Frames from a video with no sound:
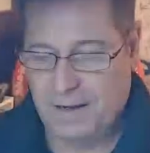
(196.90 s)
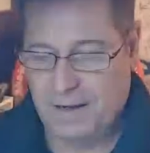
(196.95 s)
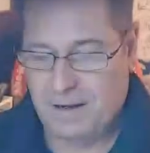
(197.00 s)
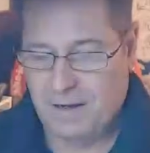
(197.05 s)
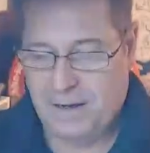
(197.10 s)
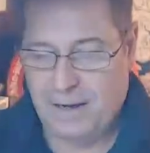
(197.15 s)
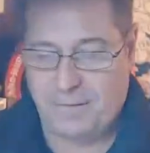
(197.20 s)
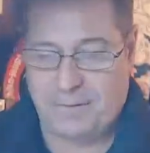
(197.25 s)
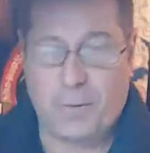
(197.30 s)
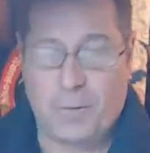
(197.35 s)

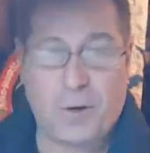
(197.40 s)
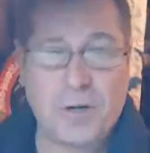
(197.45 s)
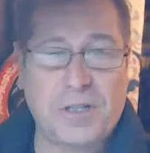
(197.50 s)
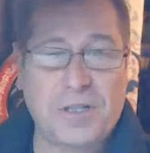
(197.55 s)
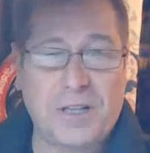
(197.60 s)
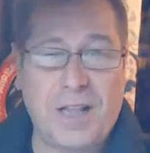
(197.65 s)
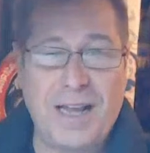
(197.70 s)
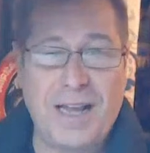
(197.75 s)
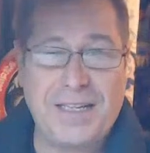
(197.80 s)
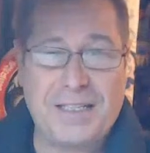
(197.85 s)
You got 4
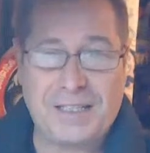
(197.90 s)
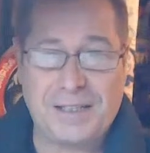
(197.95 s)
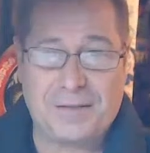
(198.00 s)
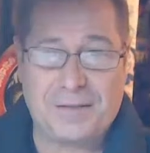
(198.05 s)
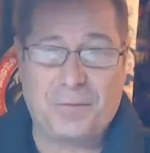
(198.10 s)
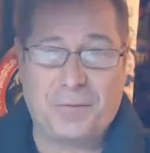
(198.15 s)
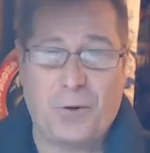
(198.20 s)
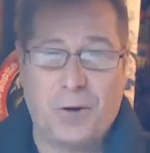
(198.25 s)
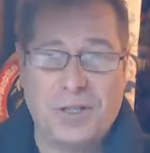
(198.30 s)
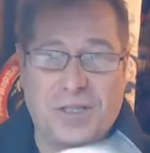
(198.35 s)
slices,
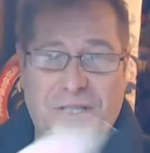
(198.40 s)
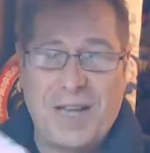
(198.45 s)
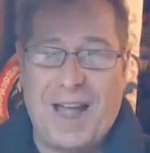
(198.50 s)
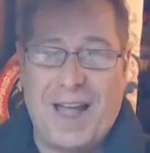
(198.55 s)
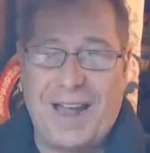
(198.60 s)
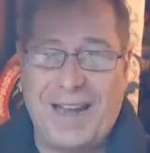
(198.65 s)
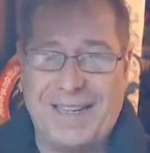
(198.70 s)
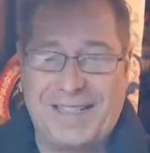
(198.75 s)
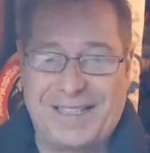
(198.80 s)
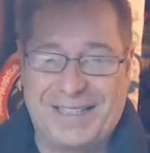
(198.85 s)
4
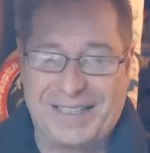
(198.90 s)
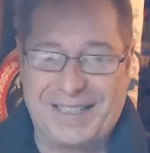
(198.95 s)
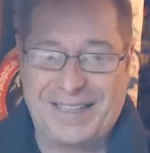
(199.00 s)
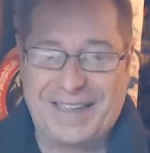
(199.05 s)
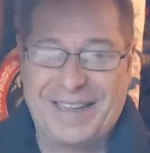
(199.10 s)
sides.